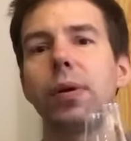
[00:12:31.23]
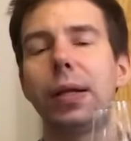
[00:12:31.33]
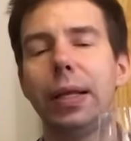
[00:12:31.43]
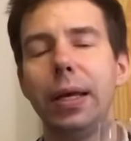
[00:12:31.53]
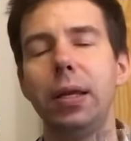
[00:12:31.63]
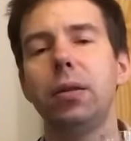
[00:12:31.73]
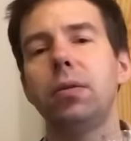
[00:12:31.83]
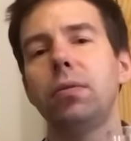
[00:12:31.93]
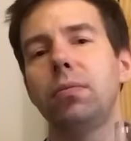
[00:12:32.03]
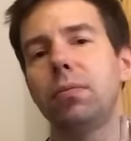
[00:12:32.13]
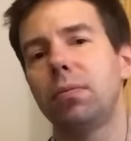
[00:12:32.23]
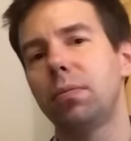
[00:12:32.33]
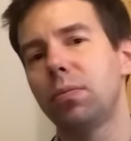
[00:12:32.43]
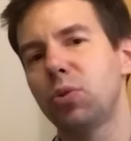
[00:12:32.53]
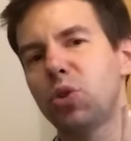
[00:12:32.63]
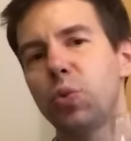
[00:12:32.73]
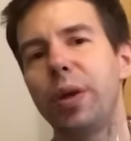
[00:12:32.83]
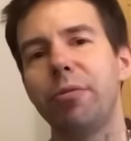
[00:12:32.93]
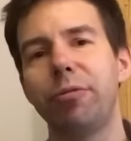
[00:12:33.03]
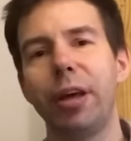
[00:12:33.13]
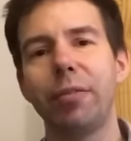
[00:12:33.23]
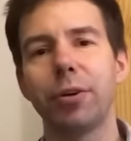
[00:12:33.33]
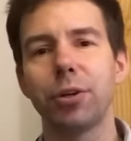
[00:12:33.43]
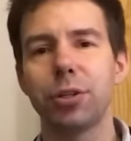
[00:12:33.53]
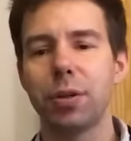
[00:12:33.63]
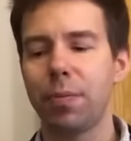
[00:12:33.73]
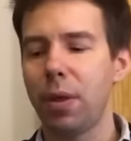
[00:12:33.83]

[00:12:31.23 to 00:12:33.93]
clean, sweet flavors.